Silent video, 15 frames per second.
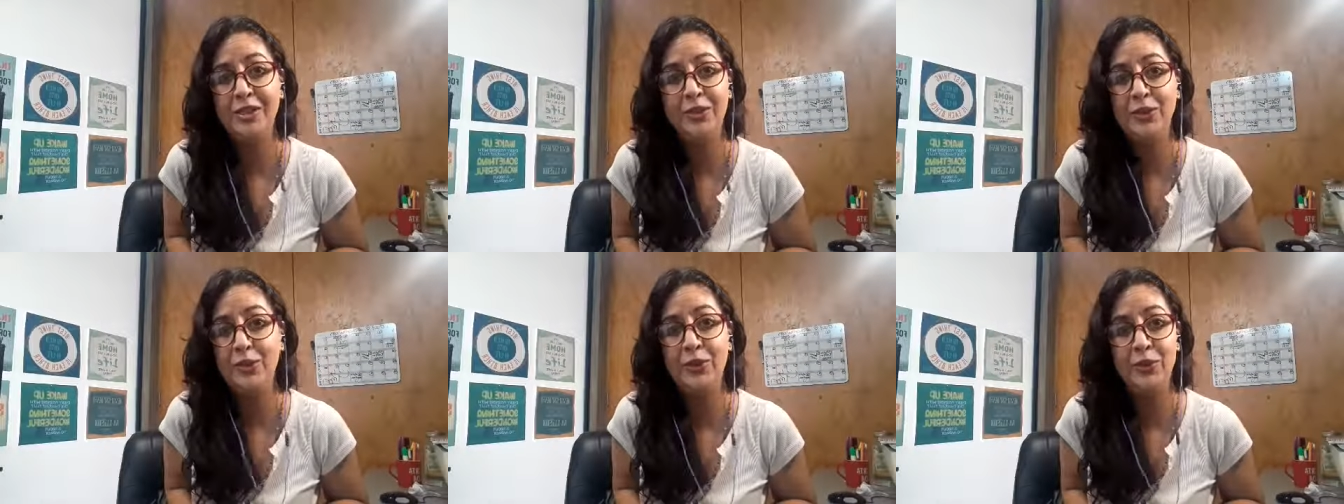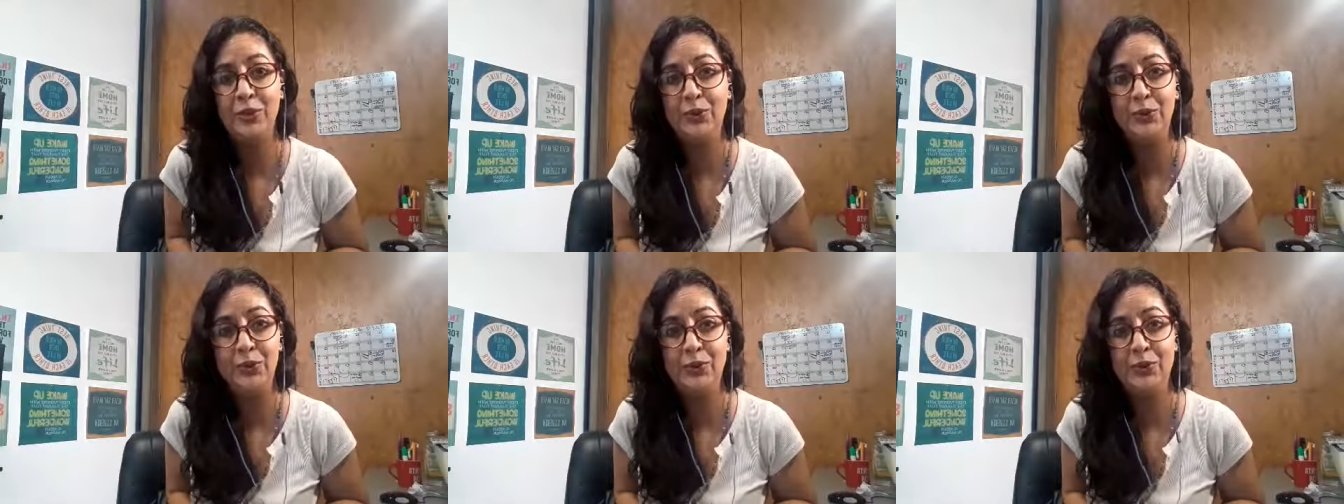to do
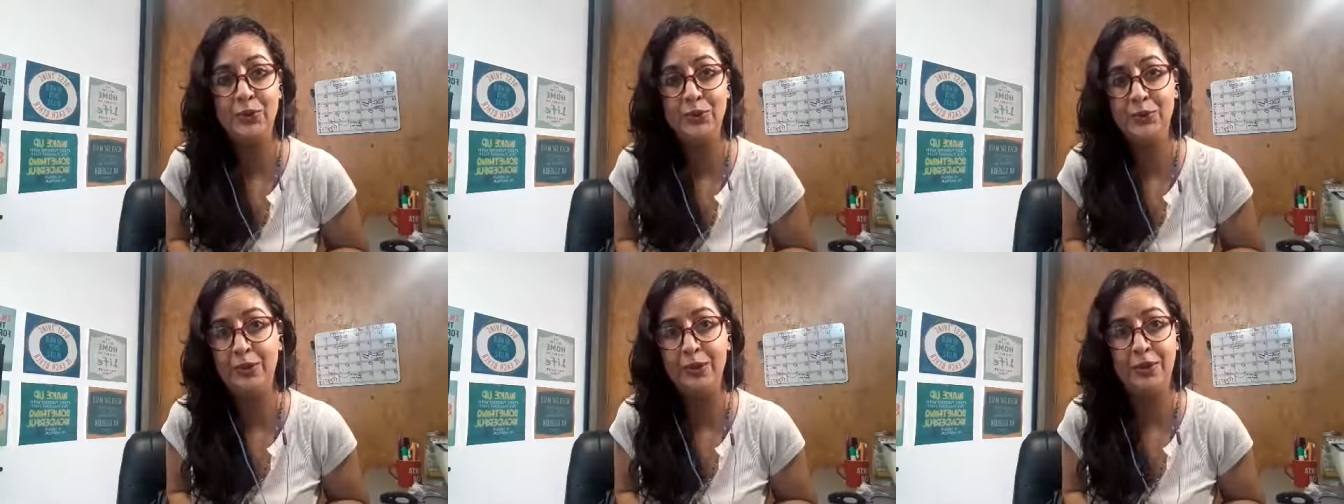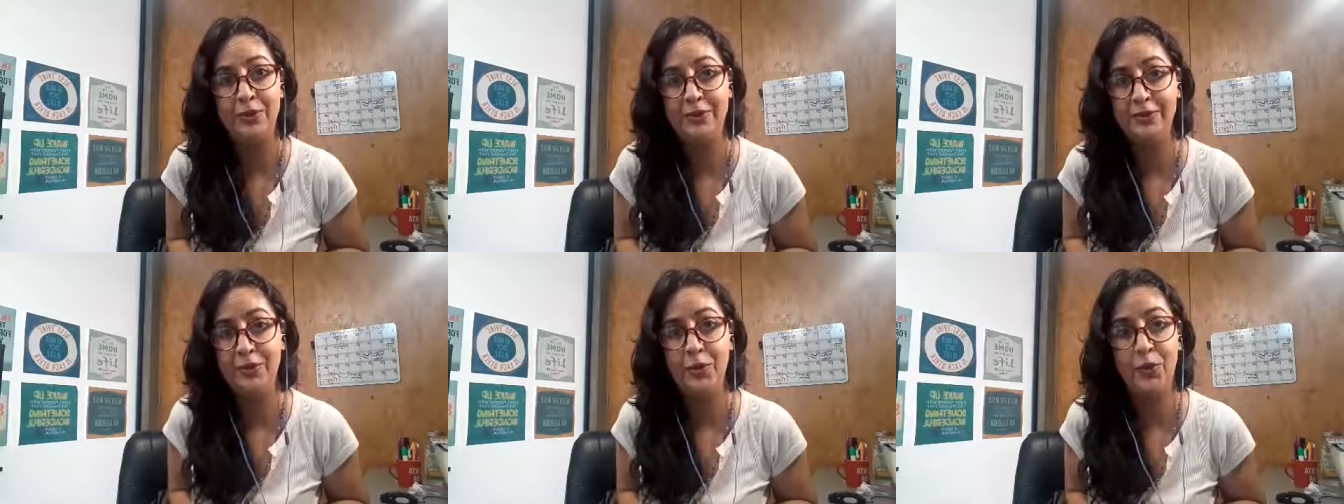or
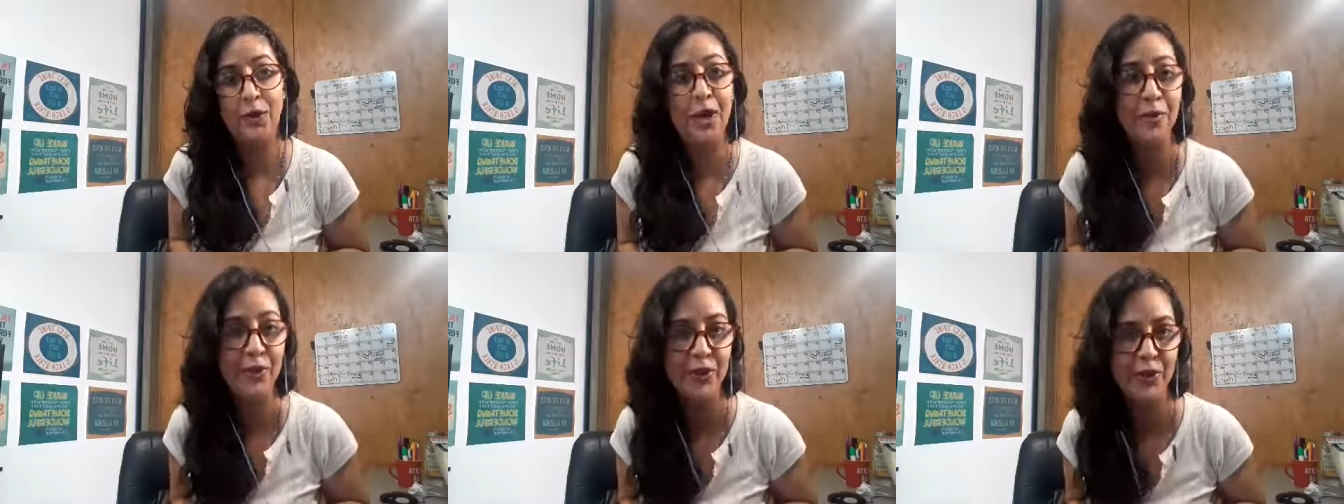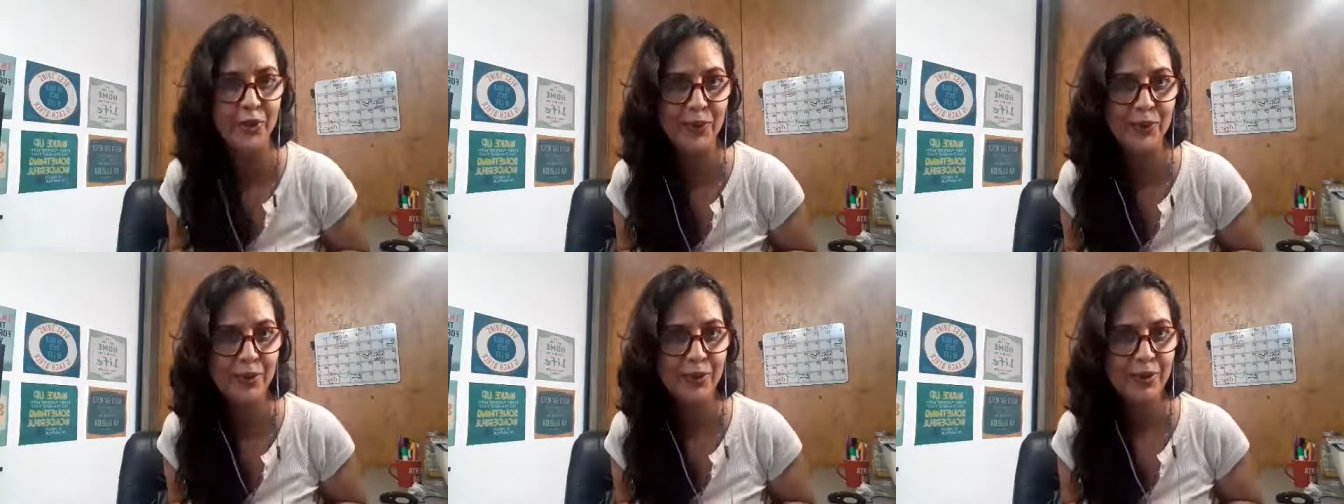to cry with you.